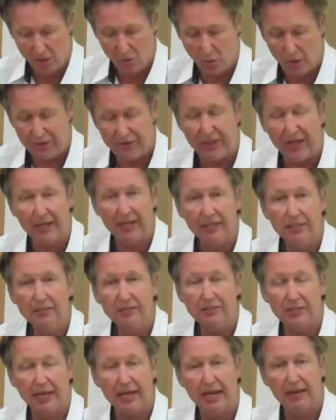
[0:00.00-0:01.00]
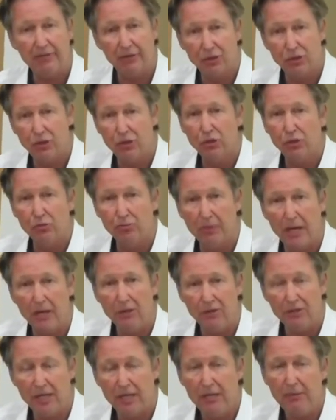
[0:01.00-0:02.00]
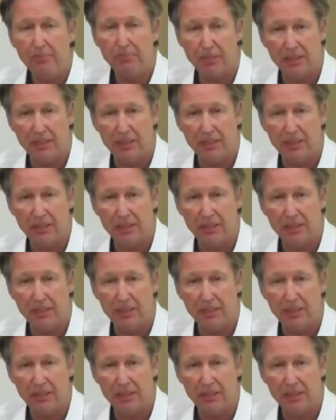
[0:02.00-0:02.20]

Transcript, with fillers: What that is, they have a dual motor,